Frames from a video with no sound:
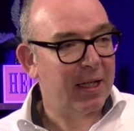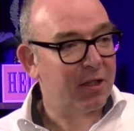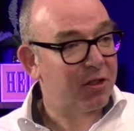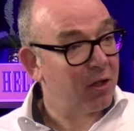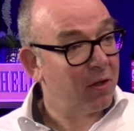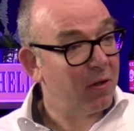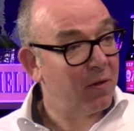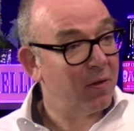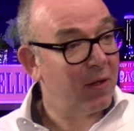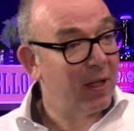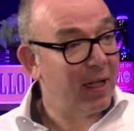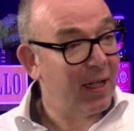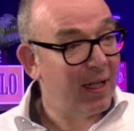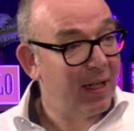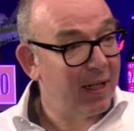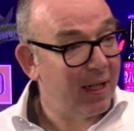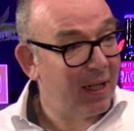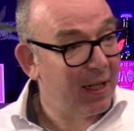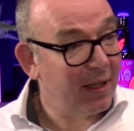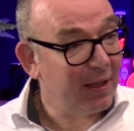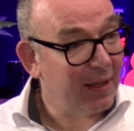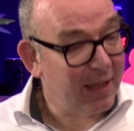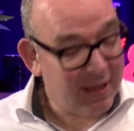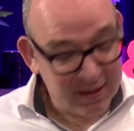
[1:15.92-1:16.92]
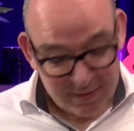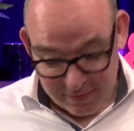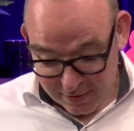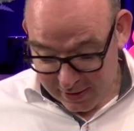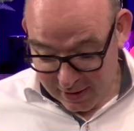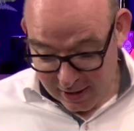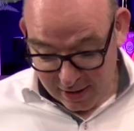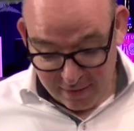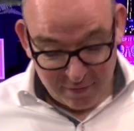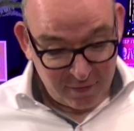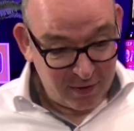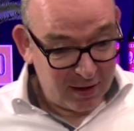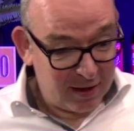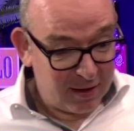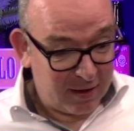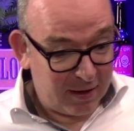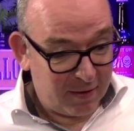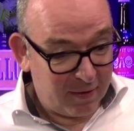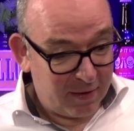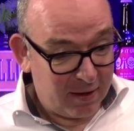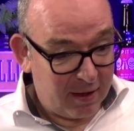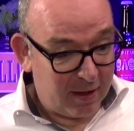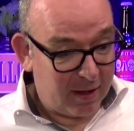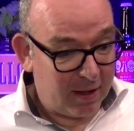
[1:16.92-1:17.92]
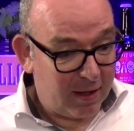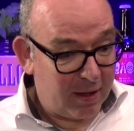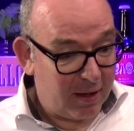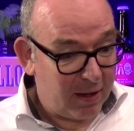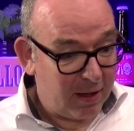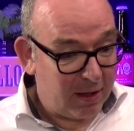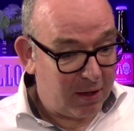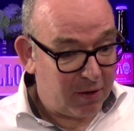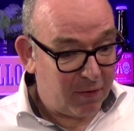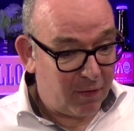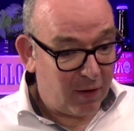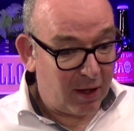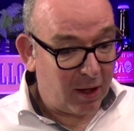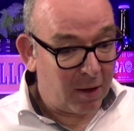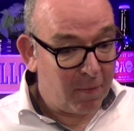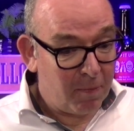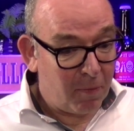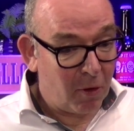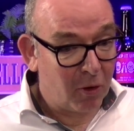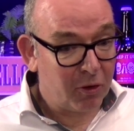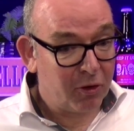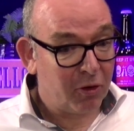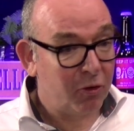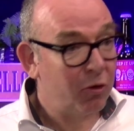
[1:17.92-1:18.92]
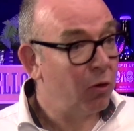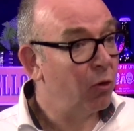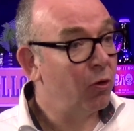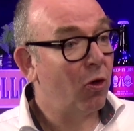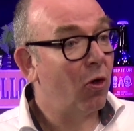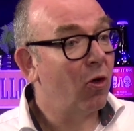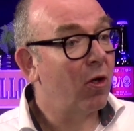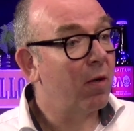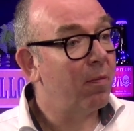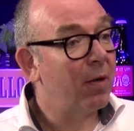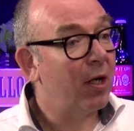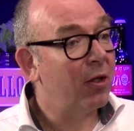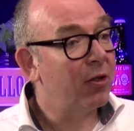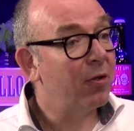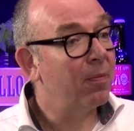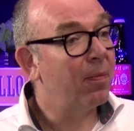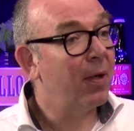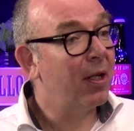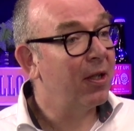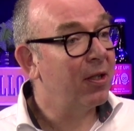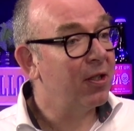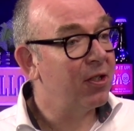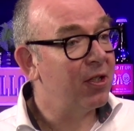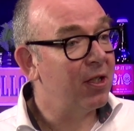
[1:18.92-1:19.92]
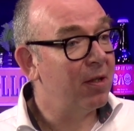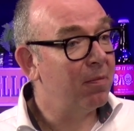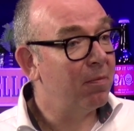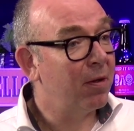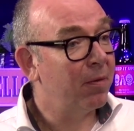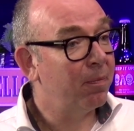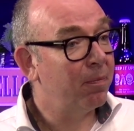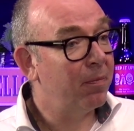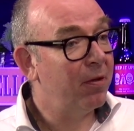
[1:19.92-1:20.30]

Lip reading: so Anna, I think it's very important to talk about the partnership, but